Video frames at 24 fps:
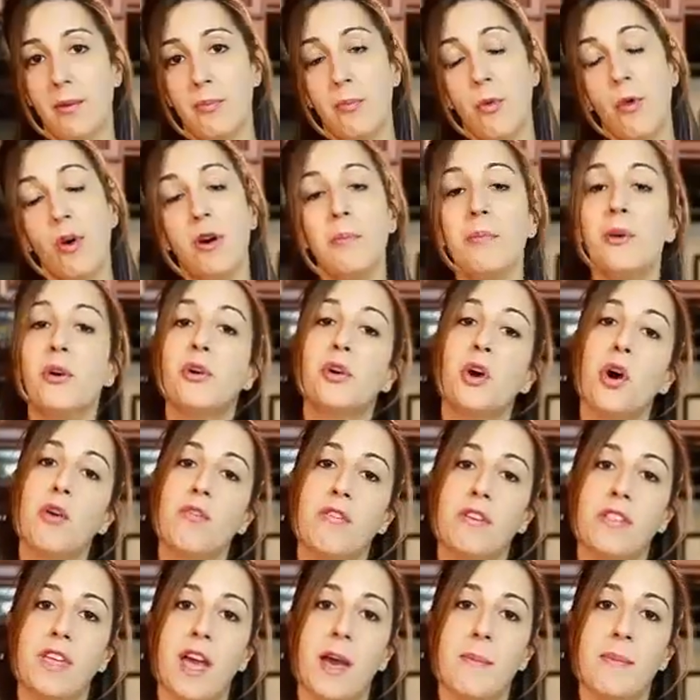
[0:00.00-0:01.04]
pour milk
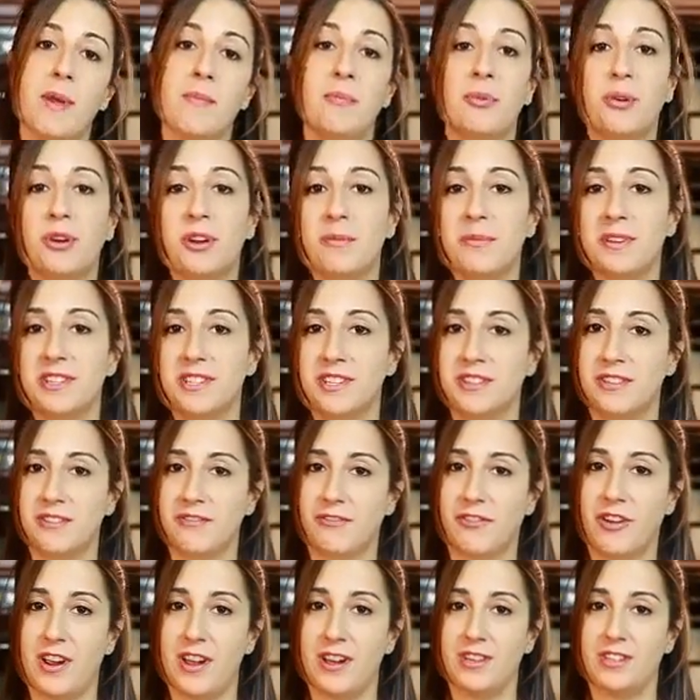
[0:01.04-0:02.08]
over them, and put them into the
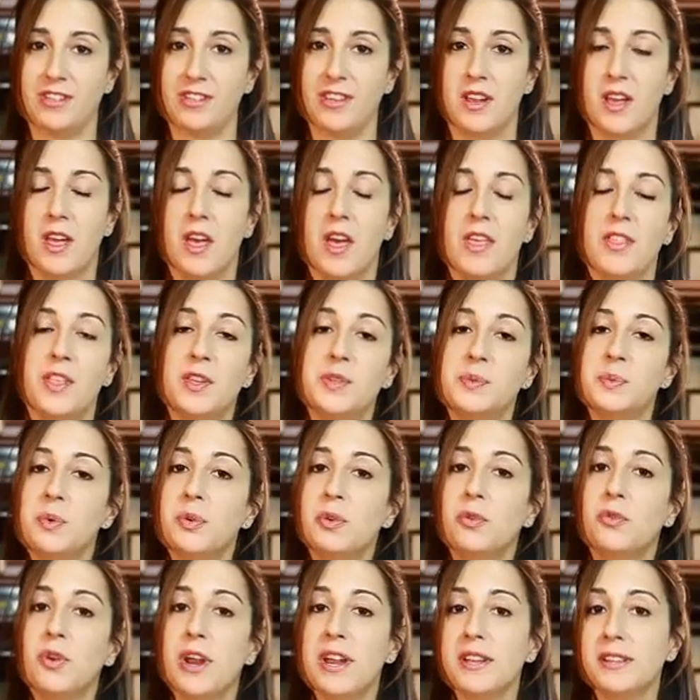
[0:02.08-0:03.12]
fridge. This will
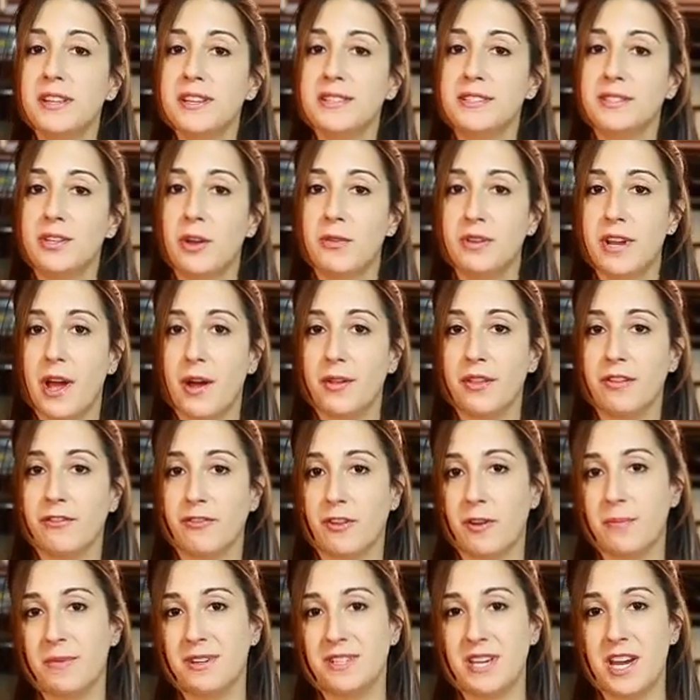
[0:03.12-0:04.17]
greatly slow down the
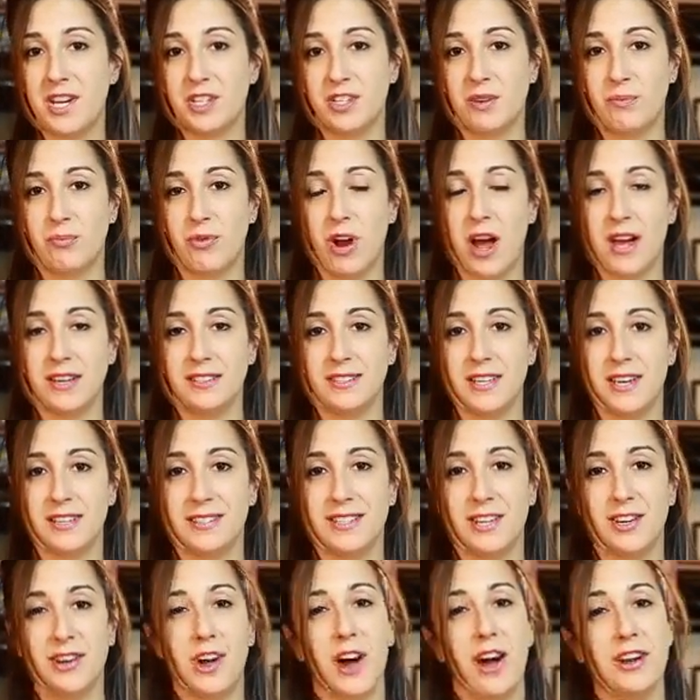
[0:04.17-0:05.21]
fermentation
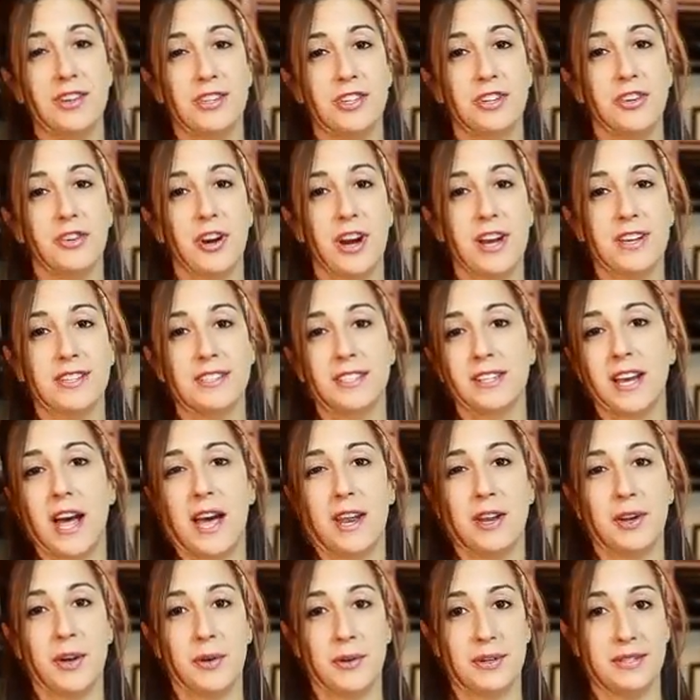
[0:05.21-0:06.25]
process and cause your grains to
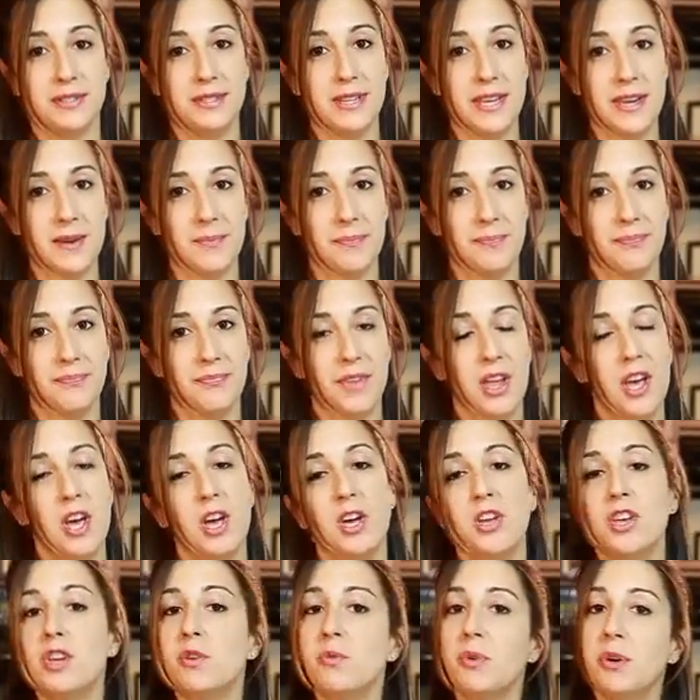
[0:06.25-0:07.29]
kind of go to sleep.
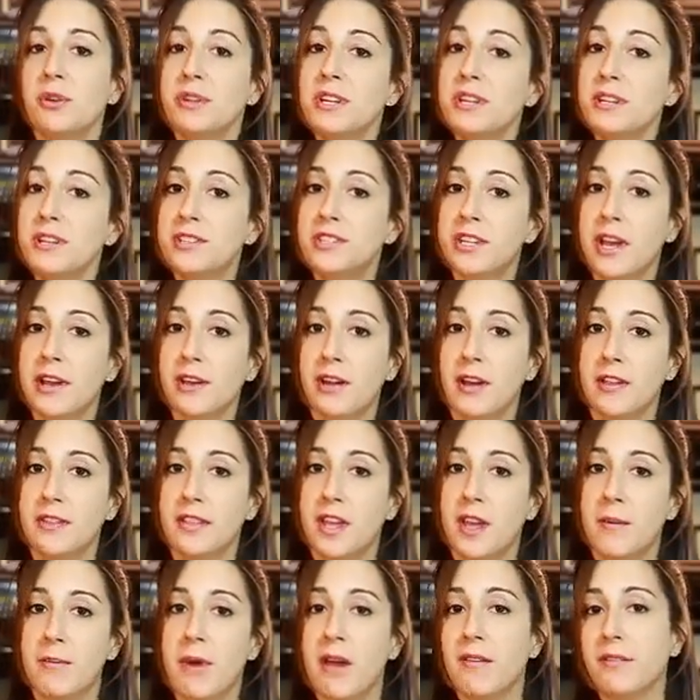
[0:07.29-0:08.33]
You will need to check on
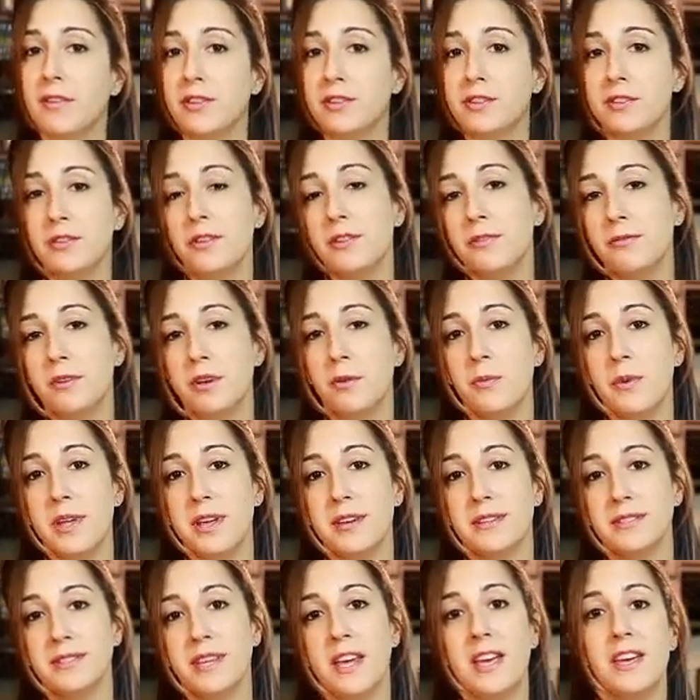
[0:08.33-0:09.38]
them every 2 to 3
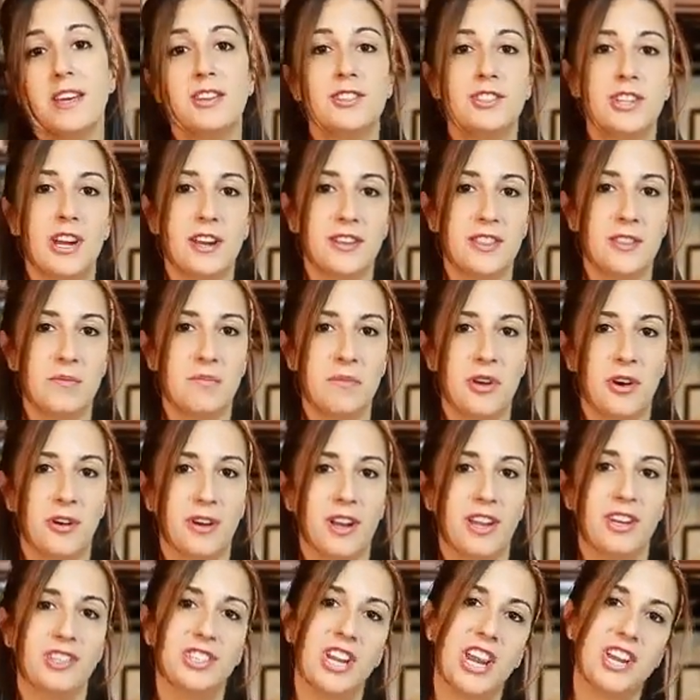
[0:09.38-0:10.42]
weeks, check the
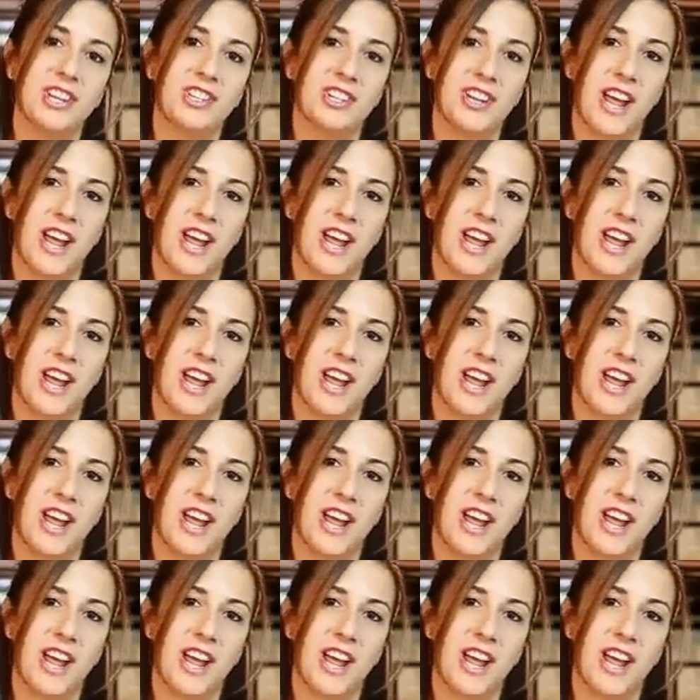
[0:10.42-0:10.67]
milk, and change it